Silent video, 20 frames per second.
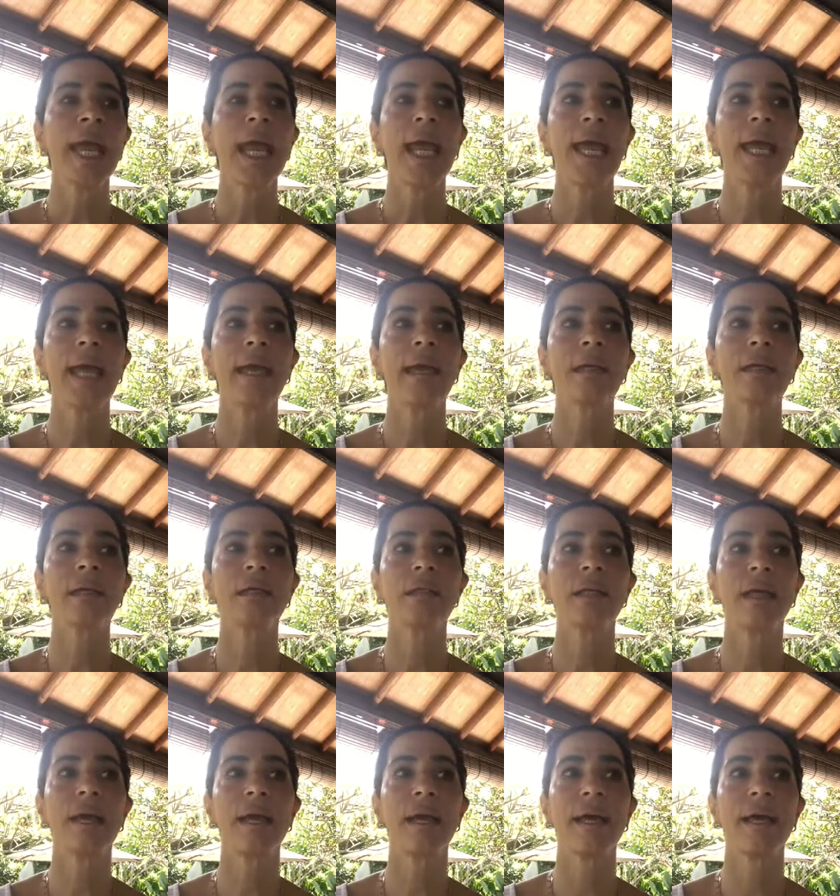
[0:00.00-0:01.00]
And
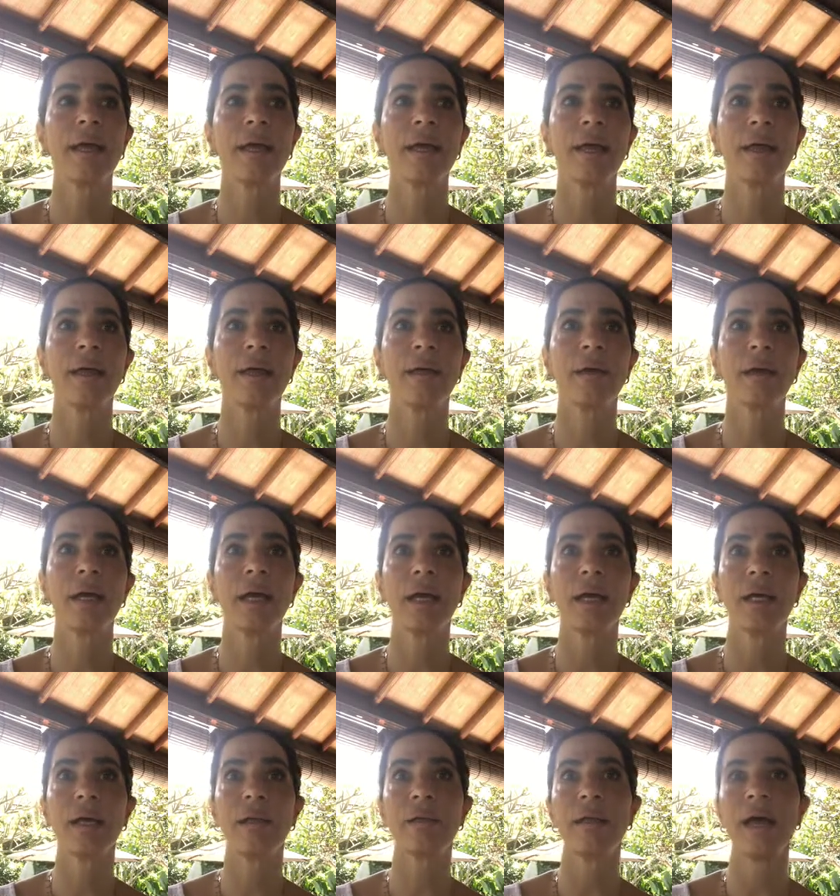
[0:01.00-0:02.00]
the
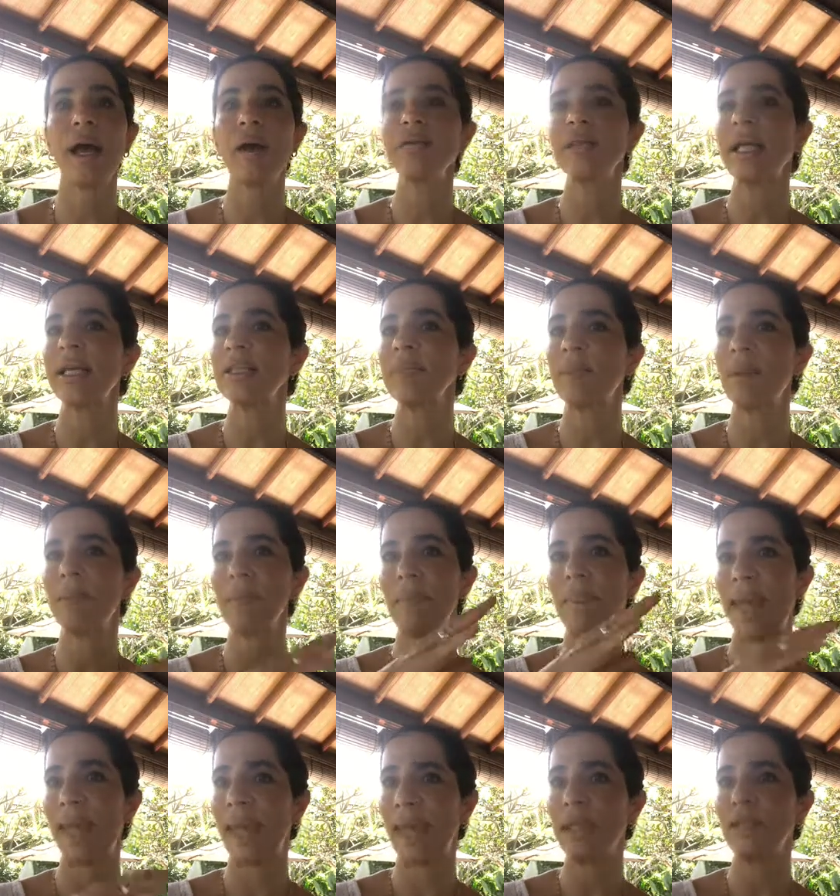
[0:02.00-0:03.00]
house has been
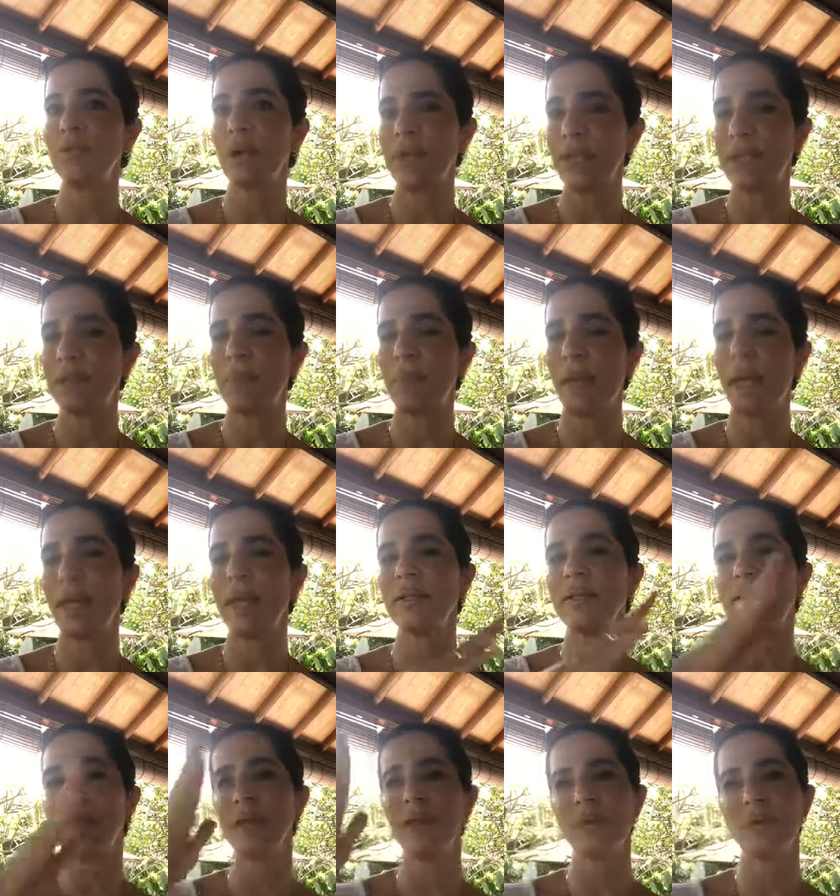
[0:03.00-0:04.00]
paid, is paid
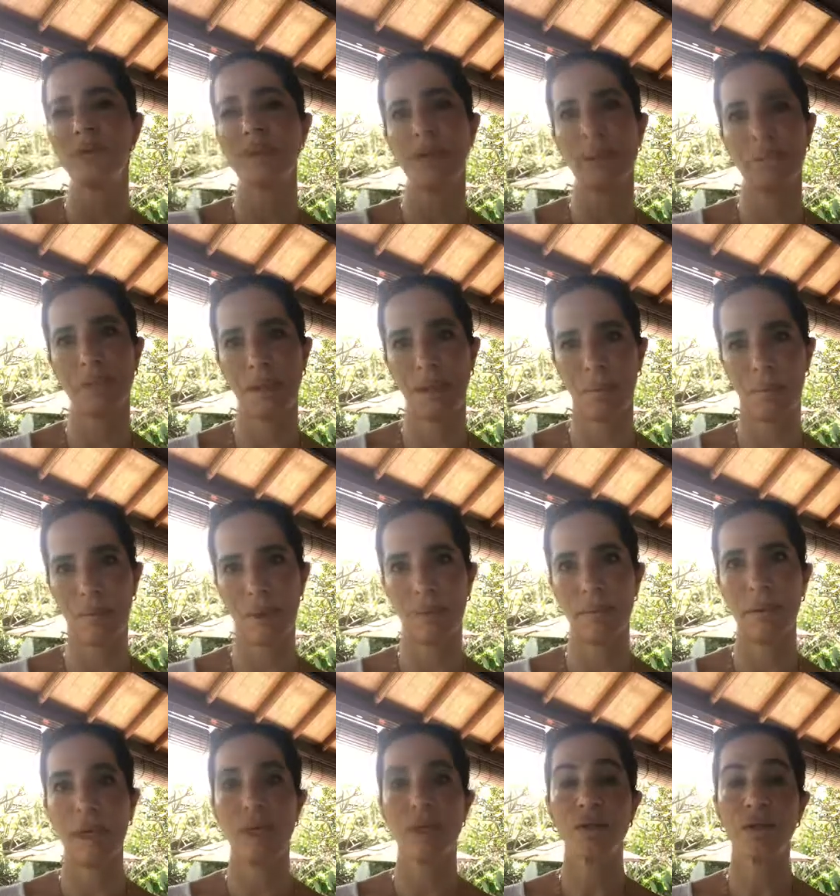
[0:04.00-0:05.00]
until September.
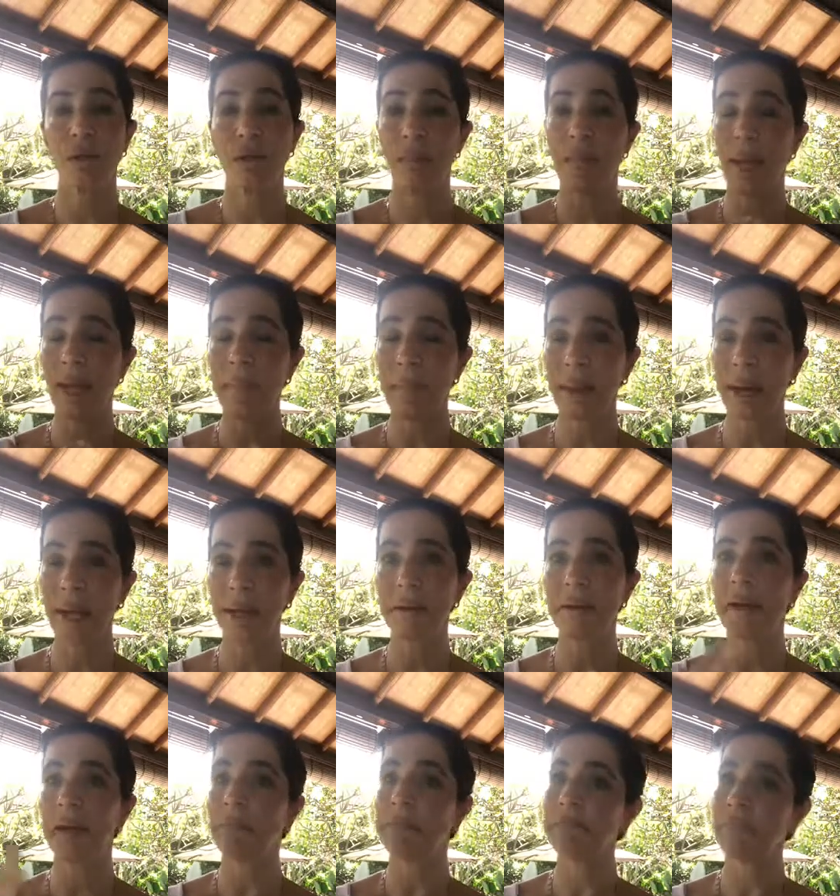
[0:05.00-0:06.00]
So in my mind,
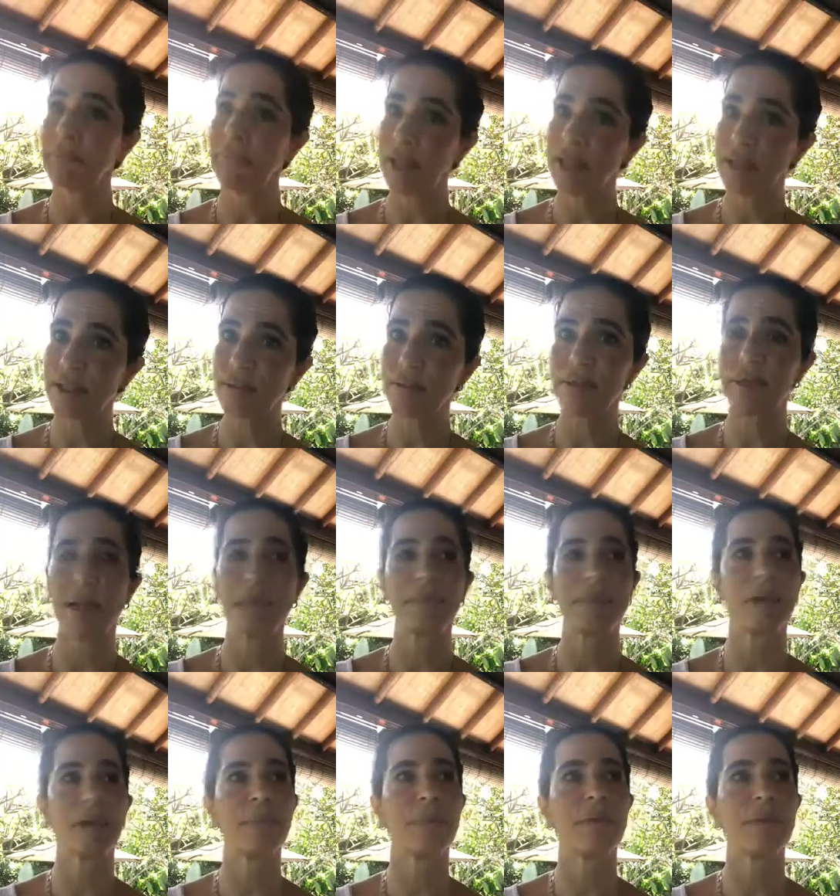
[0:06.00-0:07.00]
like, until
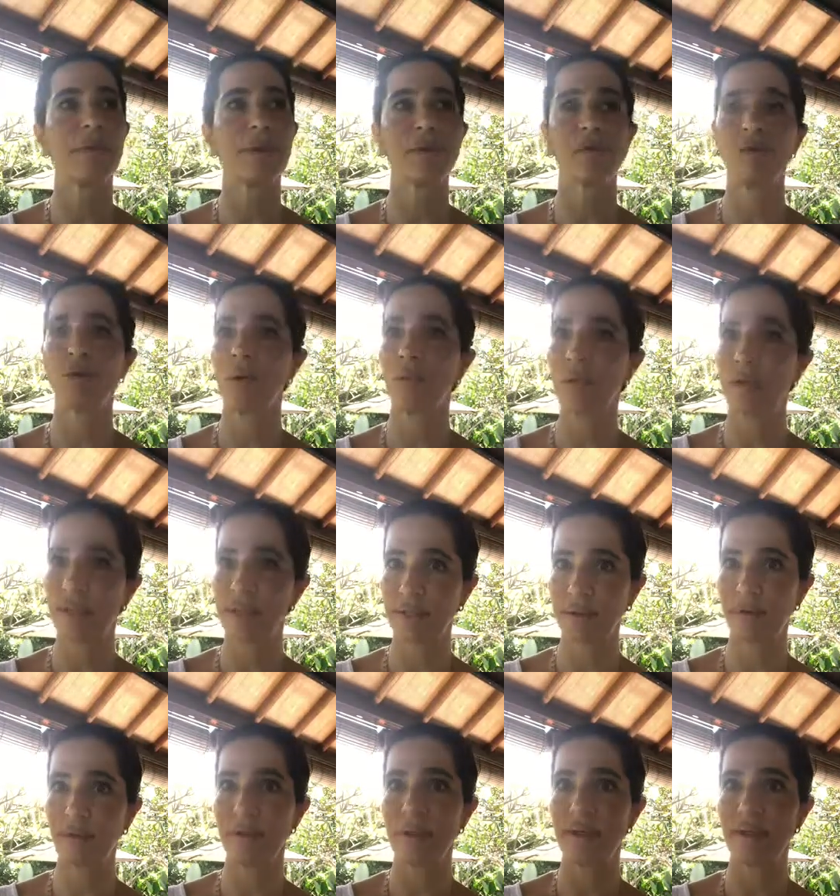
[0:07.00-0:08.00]
September, there's no reason
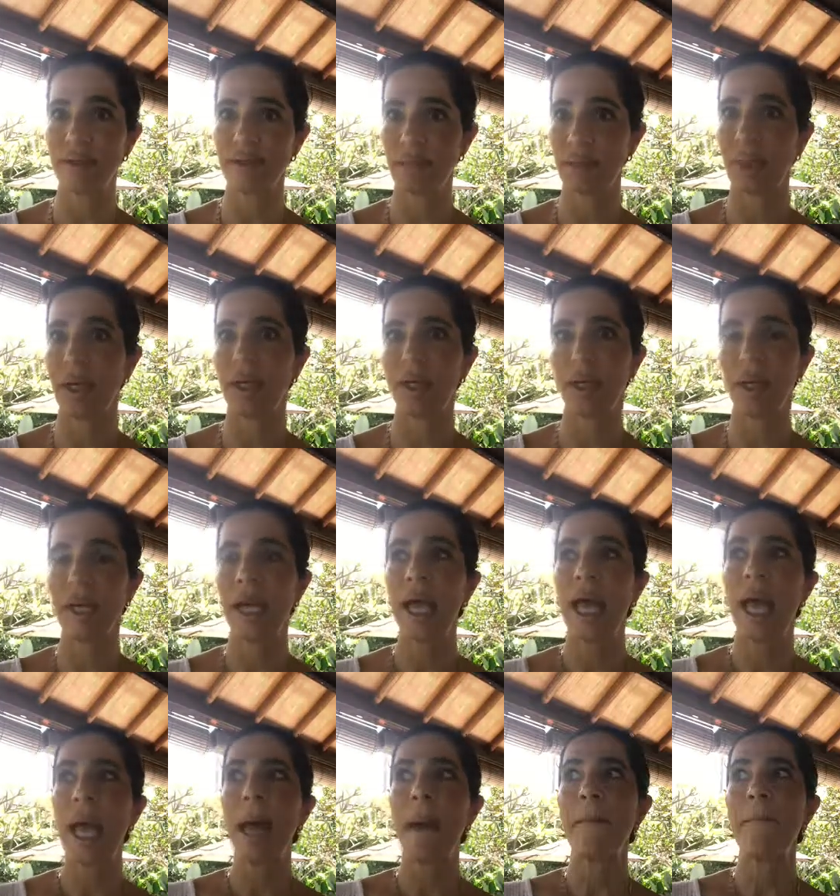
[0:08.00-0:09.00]
for this big.
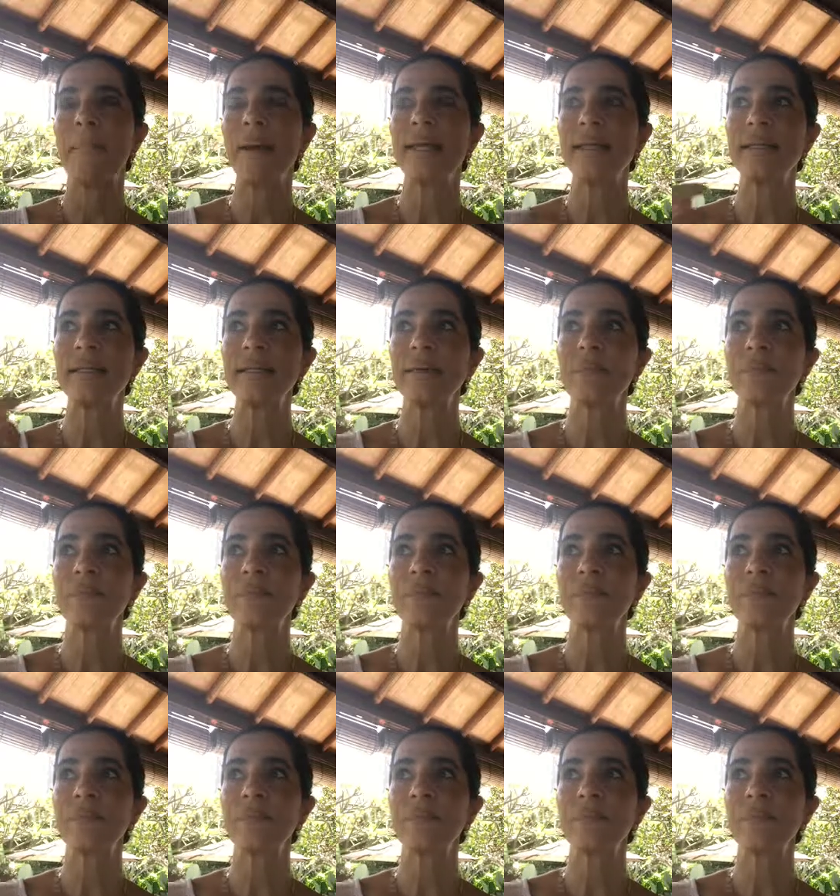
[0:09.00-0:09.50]
But